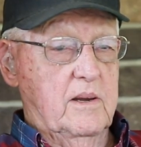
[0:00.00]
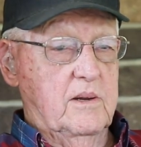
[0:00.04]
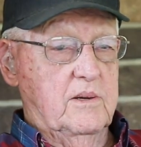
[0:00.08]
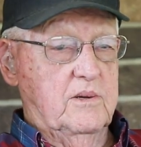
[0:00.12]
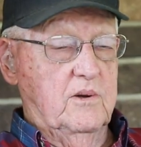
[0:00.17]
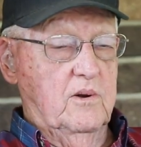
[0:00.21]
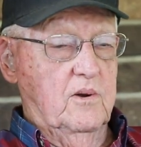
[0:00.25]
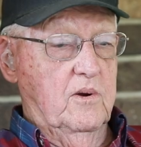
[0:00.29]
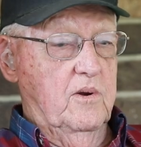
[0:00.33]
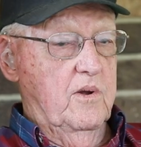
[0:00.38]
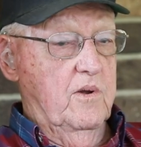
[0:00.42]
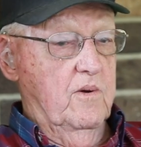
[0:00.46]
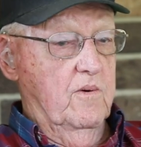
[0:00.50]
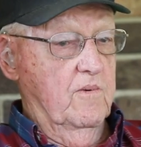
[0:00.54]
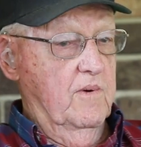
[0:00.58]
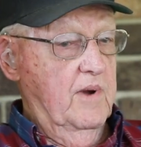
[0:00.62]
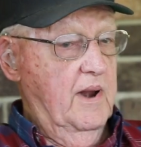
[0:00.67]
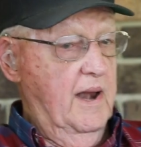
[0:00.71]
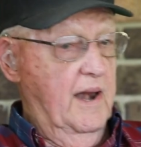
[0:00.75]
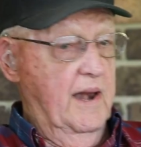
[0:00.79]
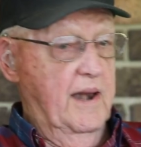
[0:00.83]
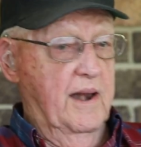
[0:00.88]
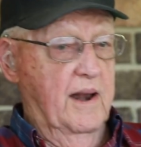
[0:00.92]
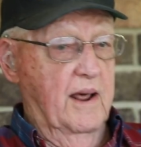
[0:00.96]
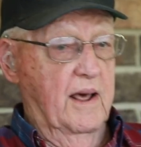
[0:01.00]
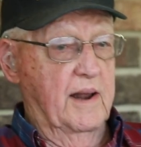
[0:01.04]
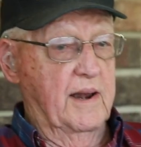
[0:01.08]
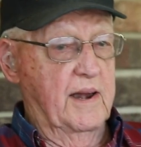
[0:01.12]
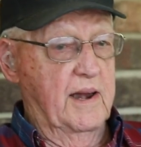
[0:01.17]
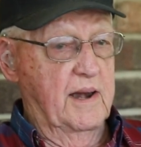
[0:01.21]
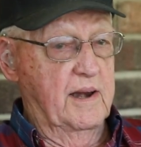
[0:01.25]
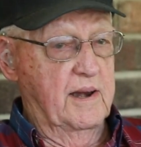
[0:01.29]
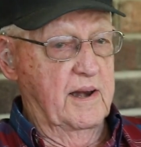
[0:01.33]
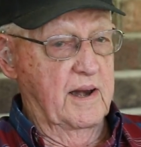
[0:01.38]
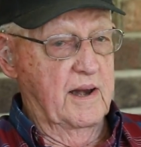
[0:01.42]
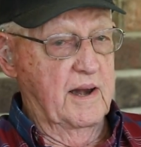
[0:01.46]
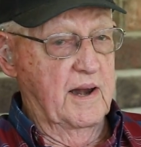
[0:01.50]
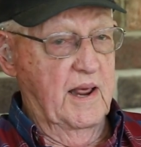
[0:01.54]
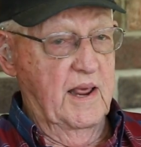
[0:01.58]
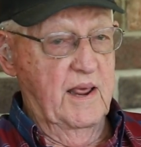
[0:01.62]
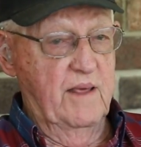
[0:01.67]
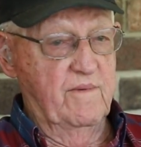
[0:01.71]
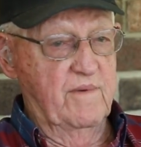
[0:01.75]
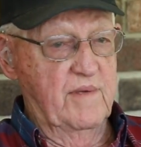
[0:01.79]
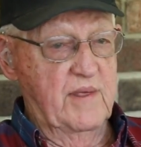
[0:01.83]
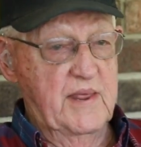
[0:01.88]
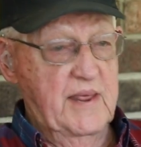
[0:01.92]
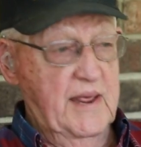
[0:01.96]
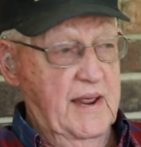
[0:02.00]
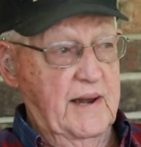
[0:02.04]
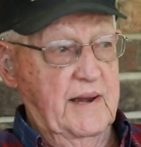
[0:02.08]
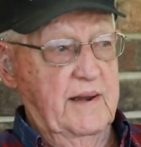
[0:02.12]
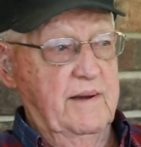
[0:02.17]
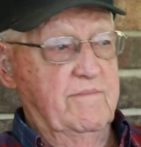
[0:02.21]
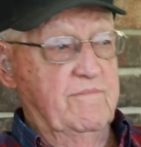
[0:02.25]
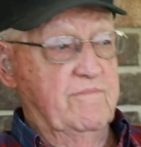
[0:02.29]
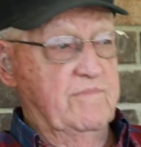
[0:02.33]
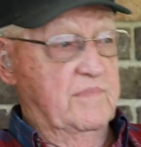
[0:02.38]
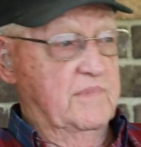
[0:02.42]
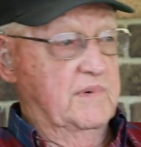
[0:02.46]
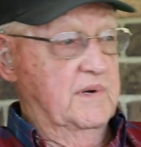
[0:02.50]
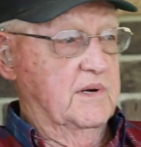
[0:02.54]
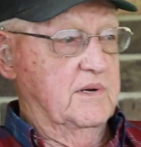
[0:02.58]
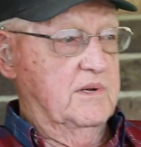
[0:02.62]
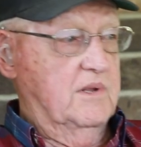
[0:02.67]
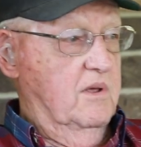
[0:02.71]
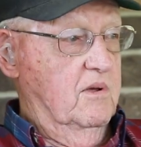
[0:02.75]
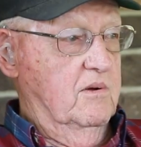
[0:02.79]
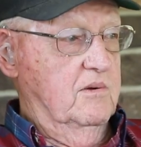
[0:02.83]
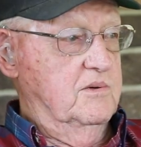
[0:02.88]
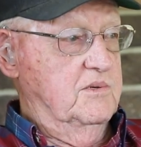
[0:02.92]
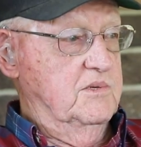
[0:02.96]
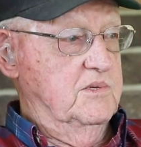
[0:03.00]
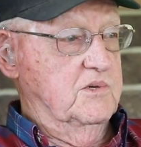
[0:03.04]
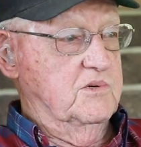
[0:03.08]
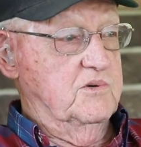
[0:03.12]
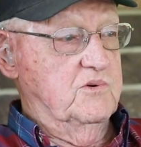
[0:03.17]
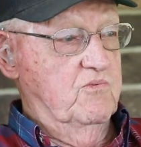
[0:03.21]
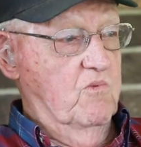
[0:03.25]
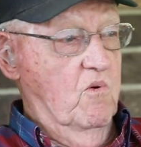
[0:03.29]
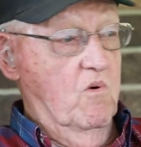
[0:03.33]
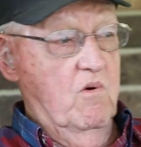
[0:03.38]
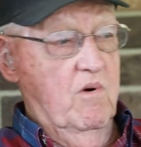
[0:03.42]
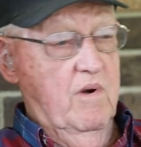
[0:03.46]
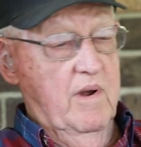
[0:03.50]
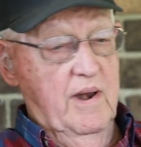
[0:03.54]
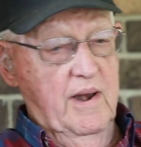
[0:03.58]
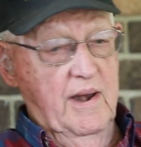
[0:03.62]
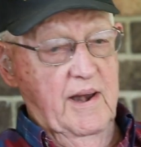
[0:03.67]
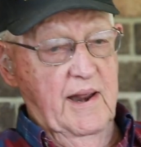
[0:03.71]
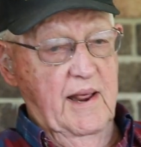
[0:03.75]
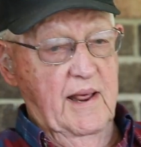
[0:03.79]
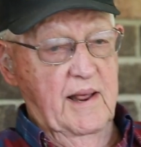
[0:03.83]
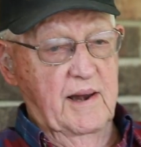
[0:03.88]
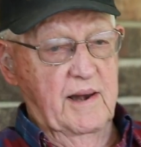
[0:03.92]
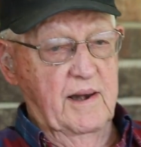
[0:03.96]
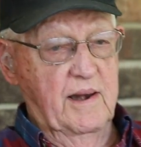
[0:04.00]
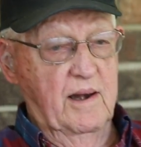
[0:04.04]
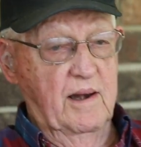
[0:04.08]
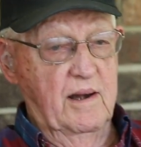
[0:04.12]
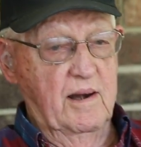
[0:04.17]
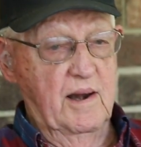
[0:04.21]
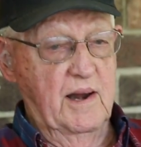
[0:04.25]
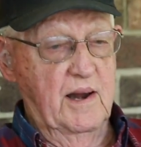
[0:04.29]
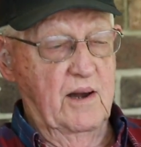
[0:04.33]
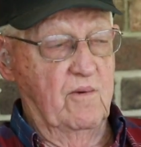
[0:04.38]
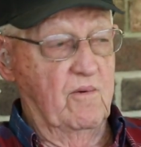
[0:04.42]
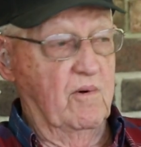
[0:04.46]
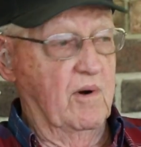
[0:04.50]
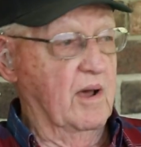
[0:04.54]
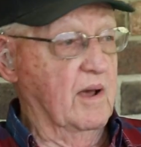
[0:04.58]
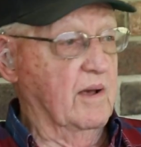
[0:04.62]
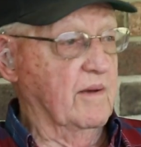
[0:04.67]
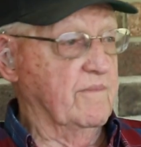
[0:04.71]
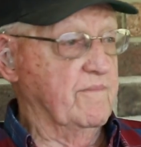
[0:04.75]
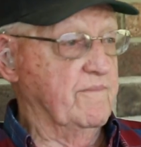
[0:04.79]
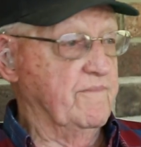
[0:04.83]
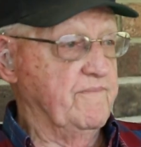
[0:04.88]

So you're really not in the Navy yet, just because you swore in down there in Little Rock.